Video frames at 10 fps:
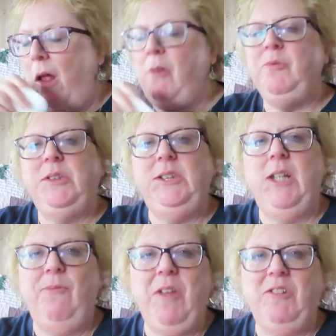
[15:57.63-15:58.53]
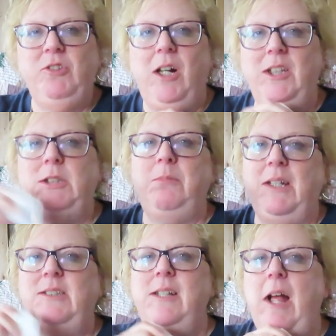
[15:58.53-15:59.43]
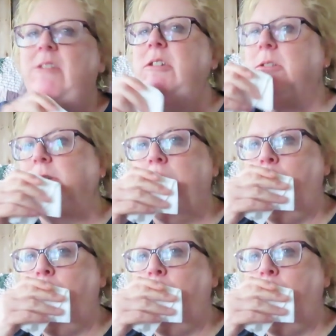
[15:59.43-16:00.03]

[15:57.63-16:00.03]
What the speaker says: I really love that Chinese place in Essex.